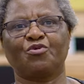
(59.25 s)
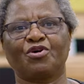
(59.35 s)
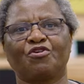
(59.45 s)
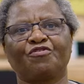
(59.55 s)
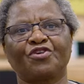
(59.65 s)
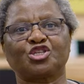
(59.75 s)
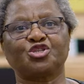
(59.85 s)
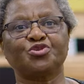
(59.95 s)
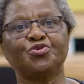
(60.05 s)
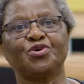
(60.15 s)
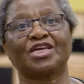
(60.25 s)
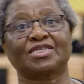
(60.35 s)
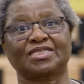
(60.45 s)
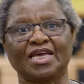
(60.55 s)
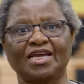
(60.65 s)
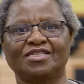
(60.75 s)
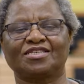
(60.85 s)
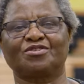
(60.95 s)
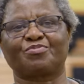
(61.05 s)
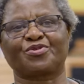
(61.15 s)
we offer two
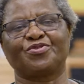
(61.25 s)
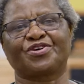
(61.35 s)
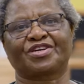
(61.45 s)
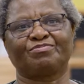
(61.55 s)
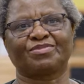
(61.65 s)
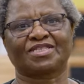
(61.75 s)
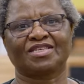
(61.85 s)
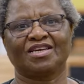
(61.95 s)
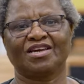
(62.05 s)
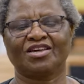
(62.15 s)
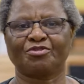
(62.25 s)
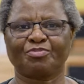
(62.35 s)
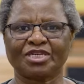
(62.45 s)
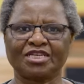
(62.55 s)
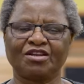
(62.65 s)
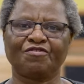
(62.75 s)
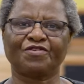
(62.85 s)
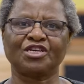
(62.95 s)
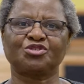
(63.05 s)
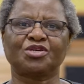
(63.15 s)
exciting programs, the Bachelor of
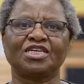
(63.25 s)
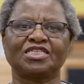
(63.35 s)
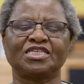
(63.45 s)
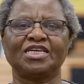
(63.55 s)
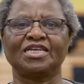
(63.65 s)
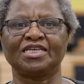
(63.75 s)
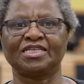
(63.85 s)
Education